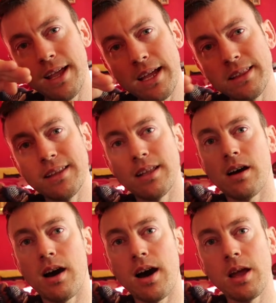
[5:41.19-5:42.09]
and then that
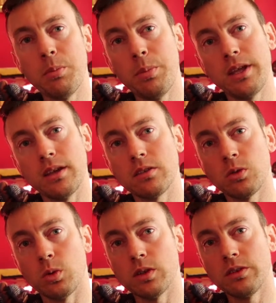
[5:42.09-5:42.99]
high peak
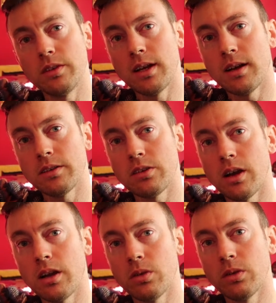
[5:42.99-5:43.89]
towards the
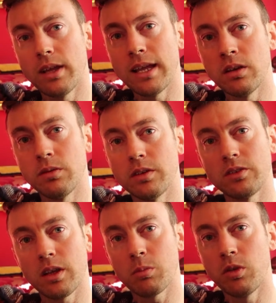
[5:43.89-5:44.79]
outside or the end of the
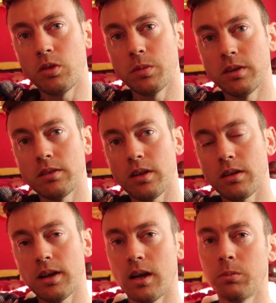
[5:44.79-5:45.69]
stick movements
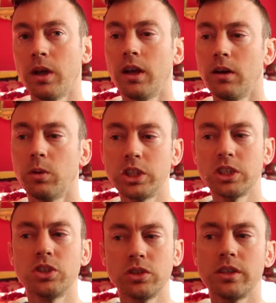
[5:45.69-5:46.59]
there, which
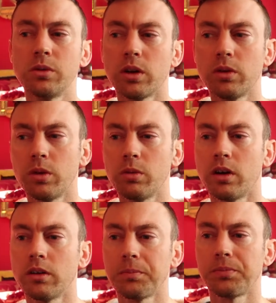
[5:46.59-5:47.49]
is usually what we
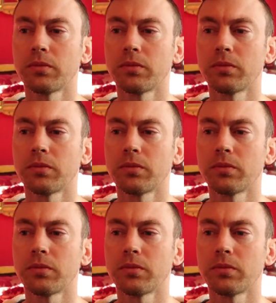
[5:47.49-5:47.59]
want.